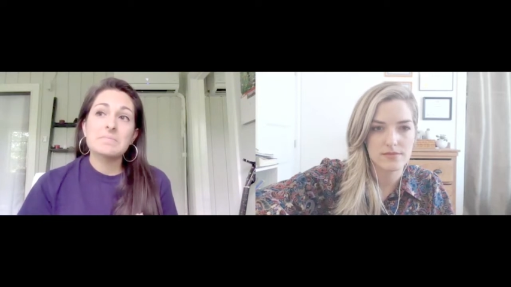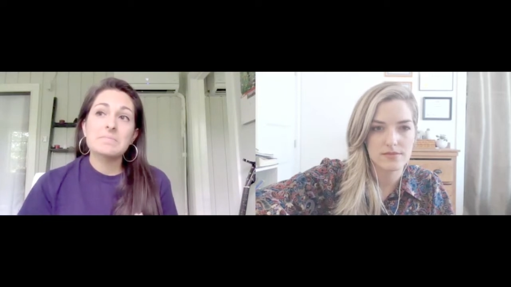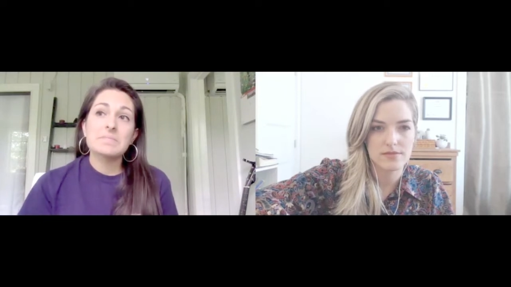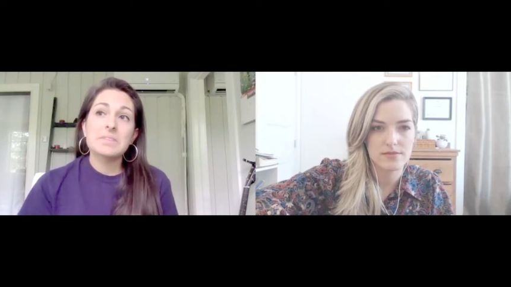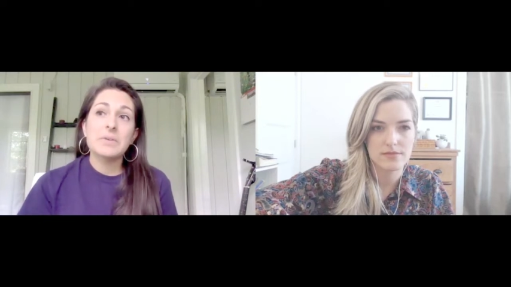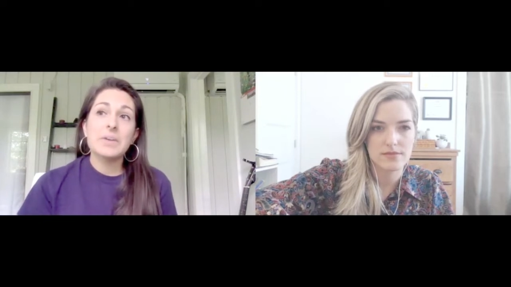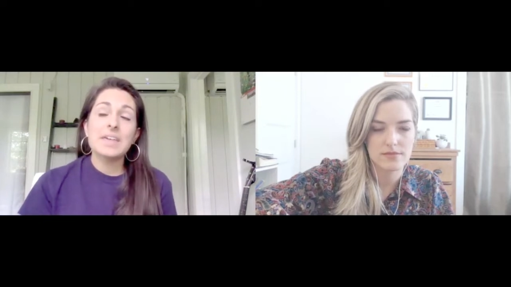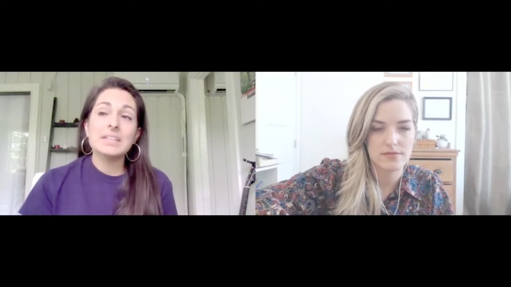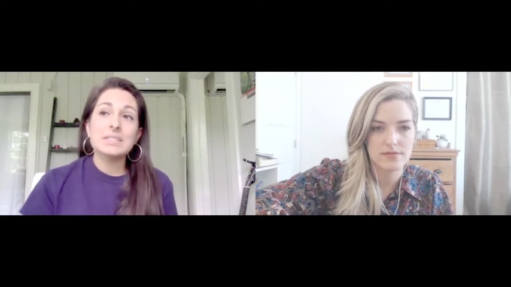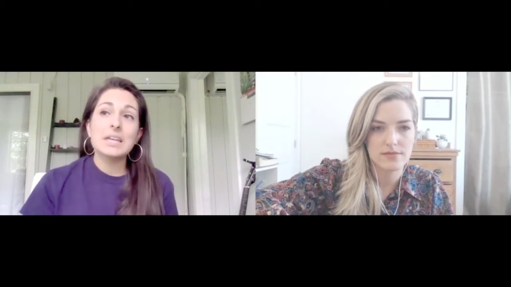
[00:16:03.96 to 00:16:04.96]
Speaker 1: so yeah,
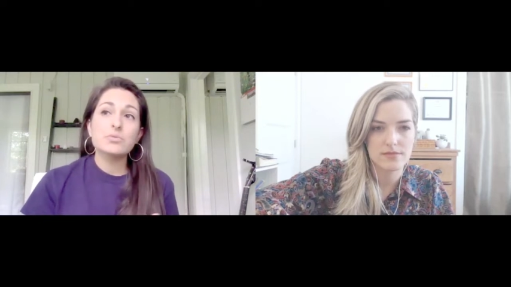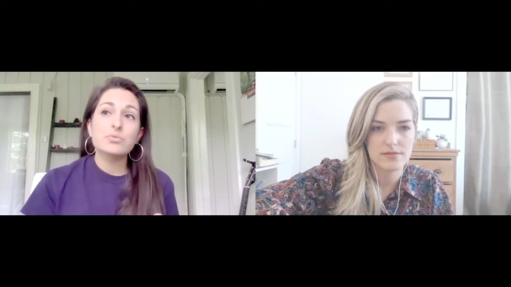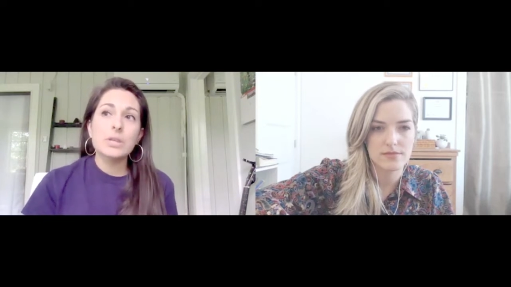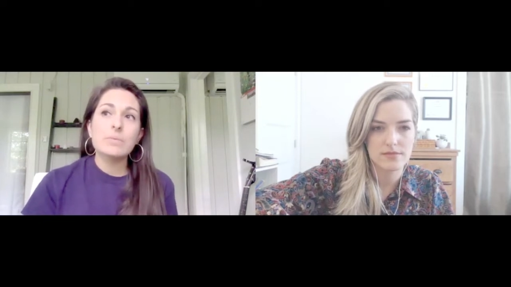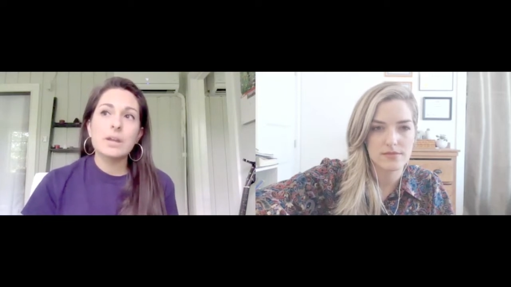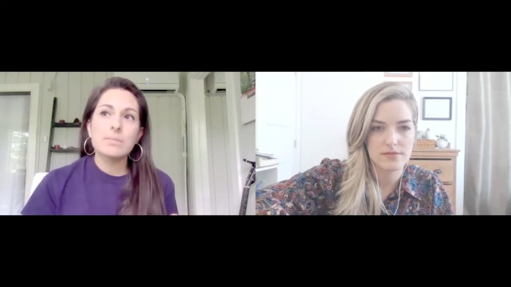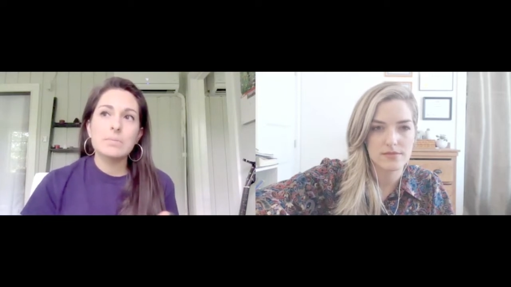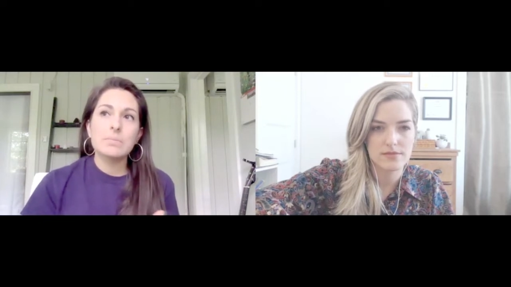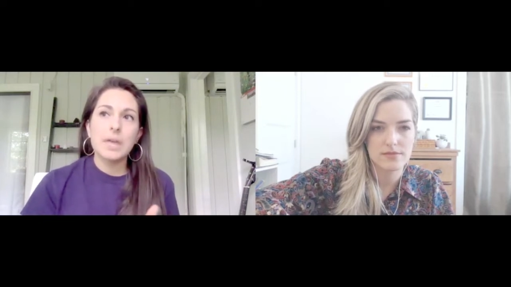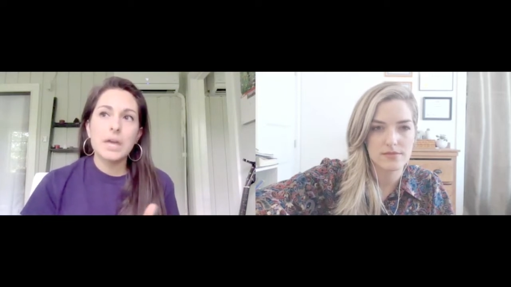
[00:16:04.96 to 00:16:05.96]
that's that's really what I've
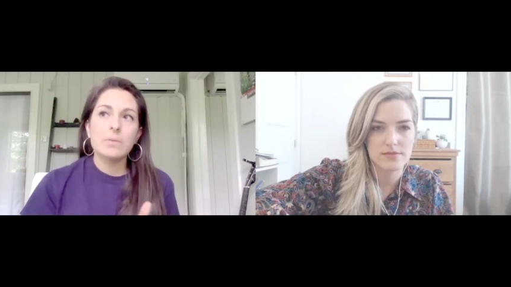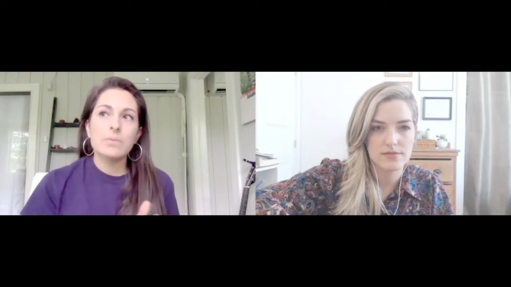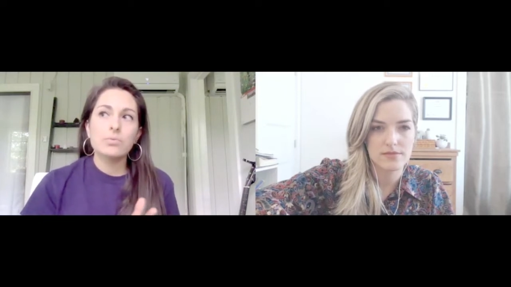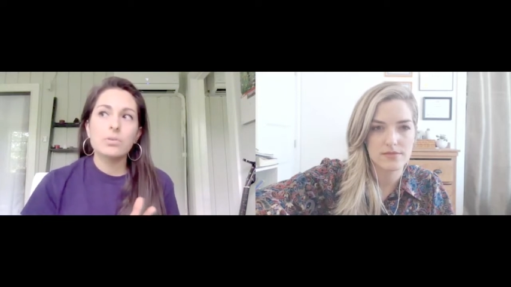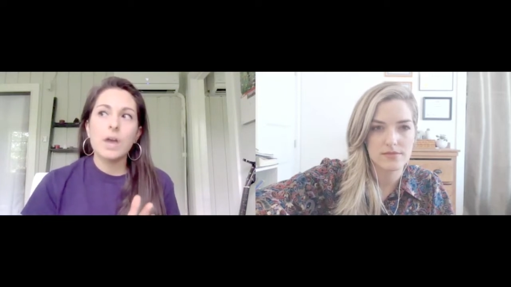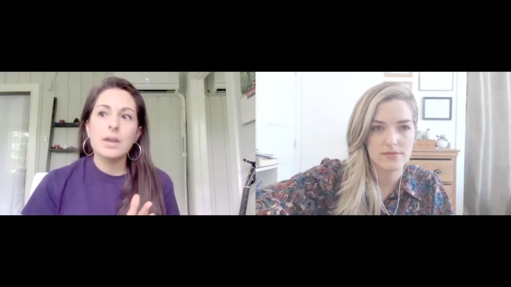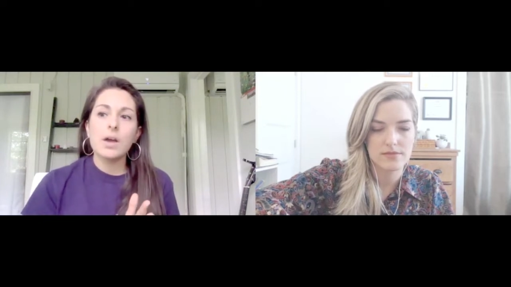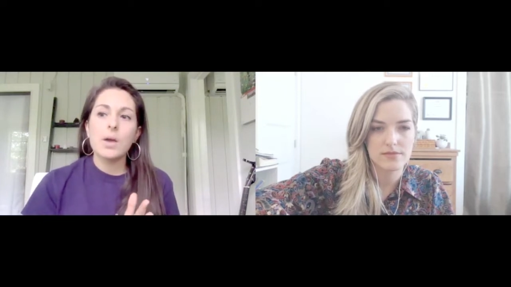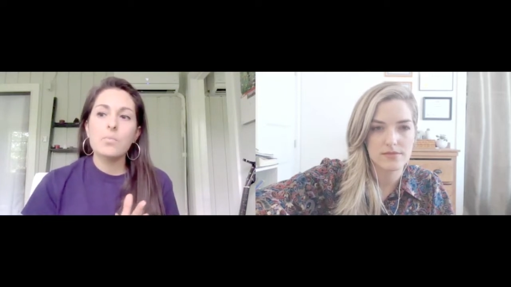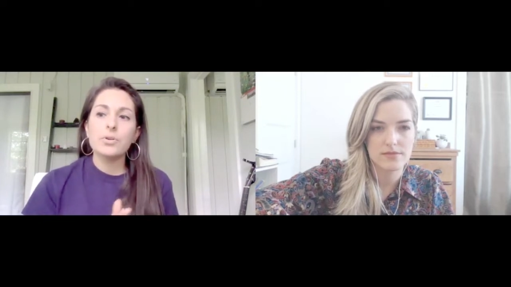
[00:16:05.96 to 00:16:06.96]
been playing with. I
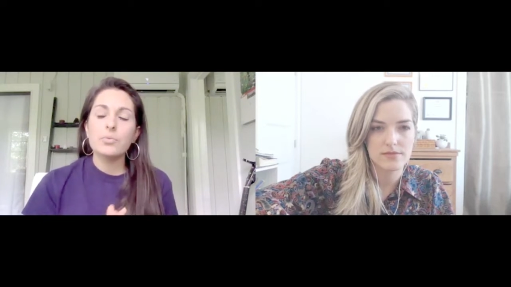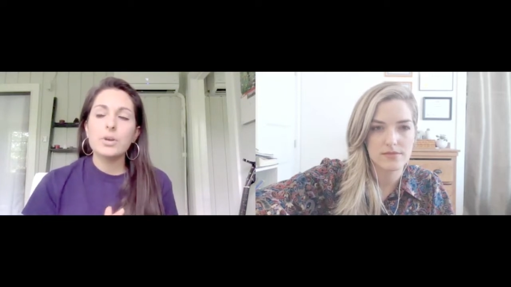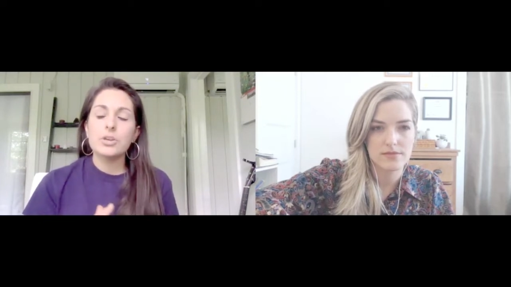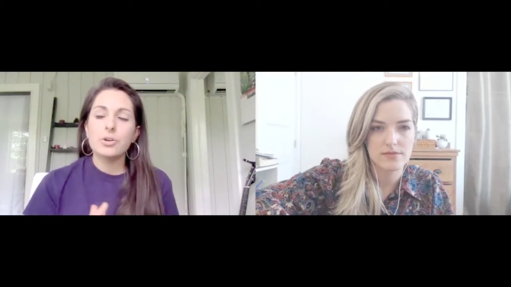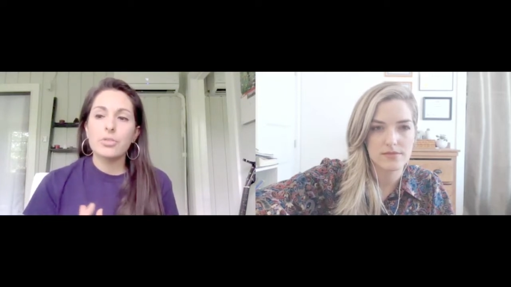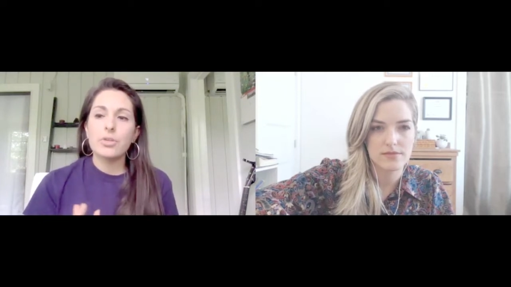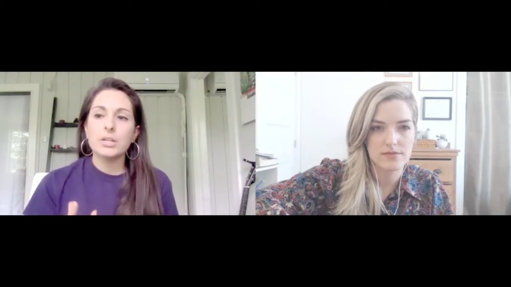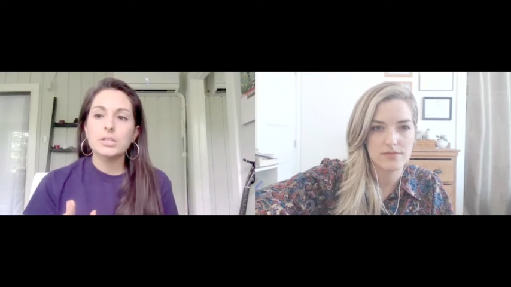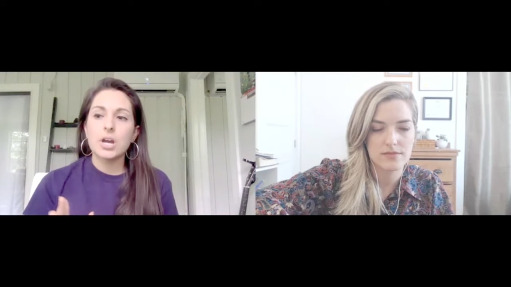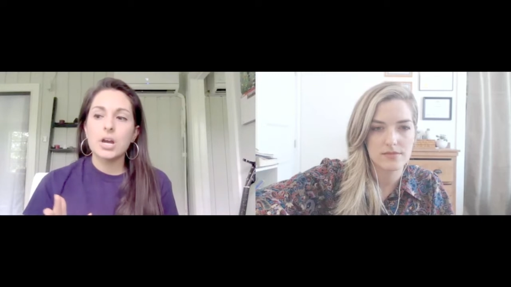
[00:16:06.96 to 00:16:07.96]
don't, I wonder what your
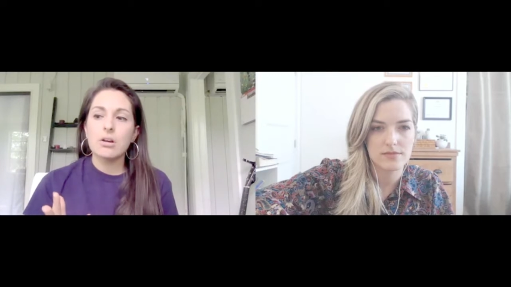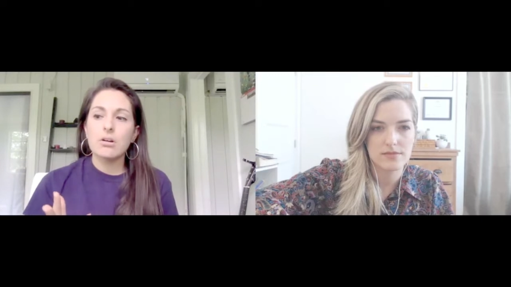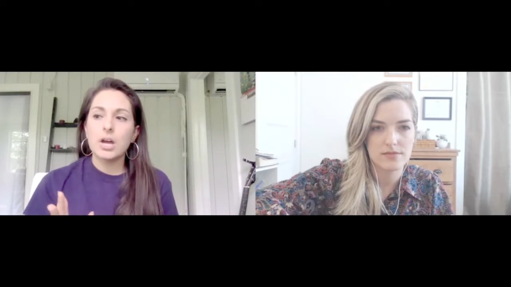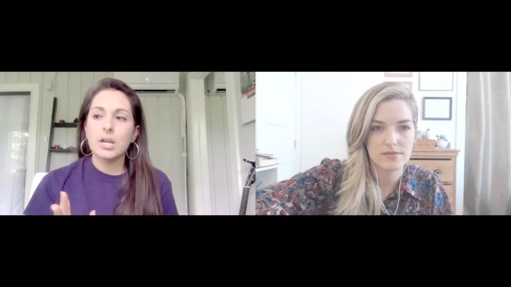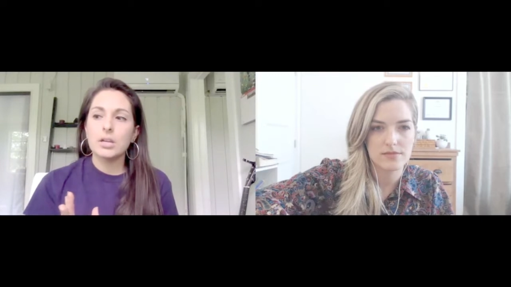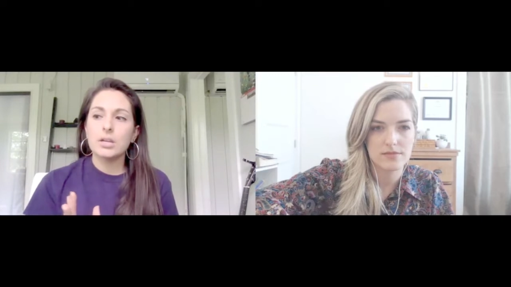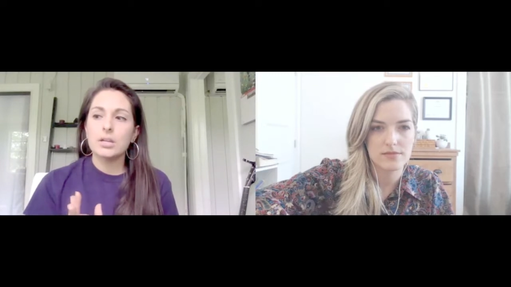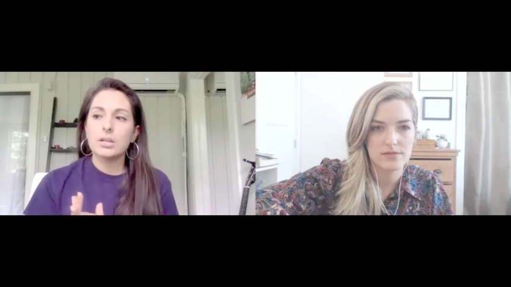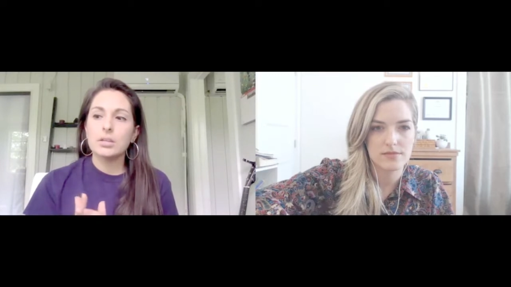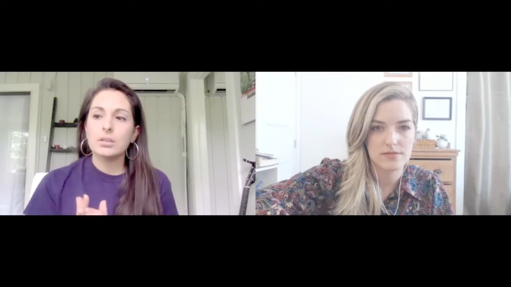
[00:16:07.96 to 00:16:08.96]
thoughts are on
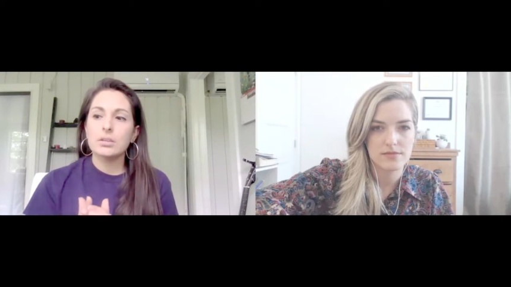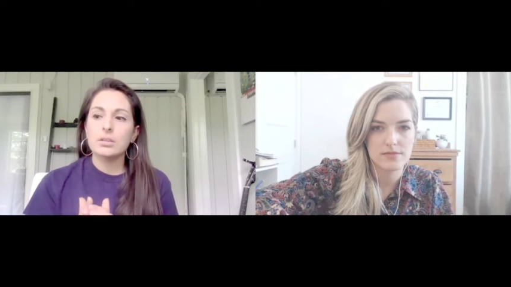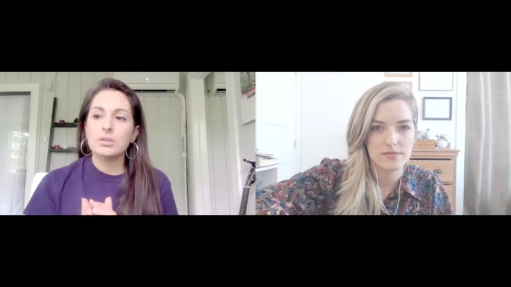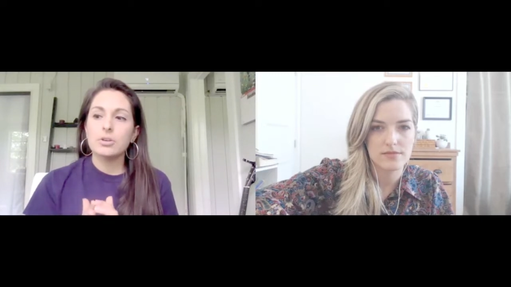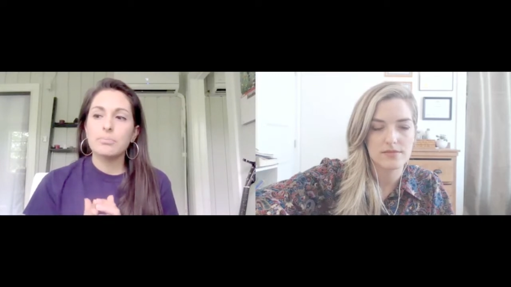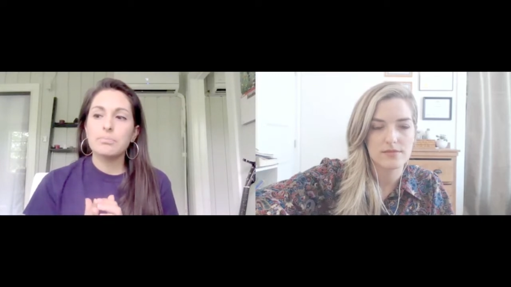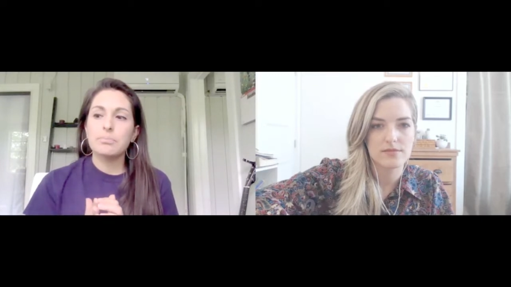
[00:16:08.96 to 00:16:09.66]
your